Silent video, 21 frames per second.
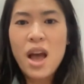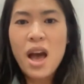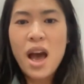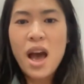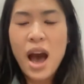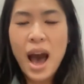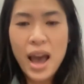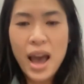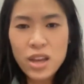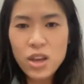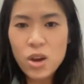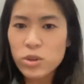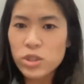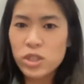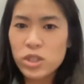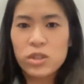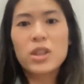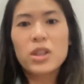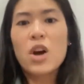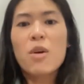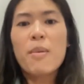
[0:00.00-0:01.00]
I go to the
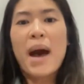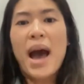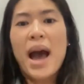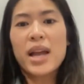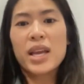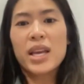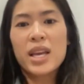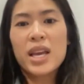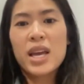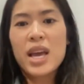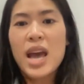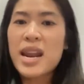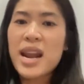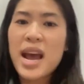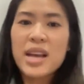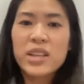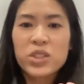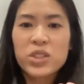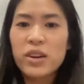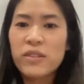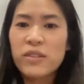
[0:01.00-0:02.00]
low back and I
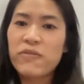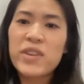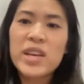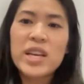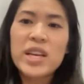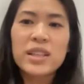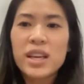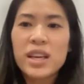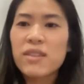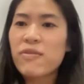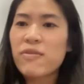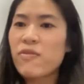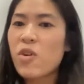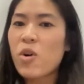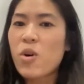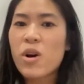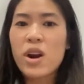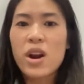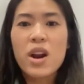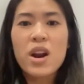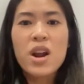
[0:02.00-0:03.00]
start feeling
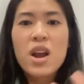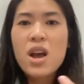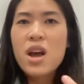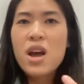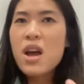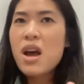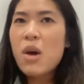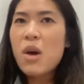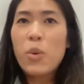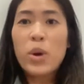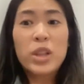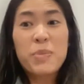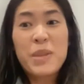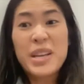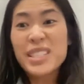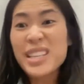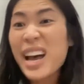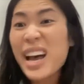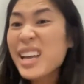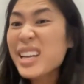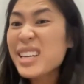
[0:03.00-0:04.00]
for whether it be
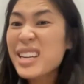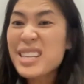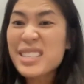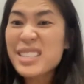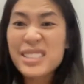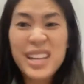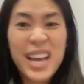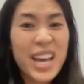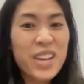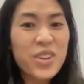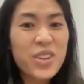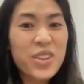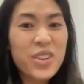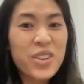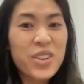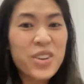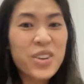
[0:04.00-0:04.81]
tightness, tenderness,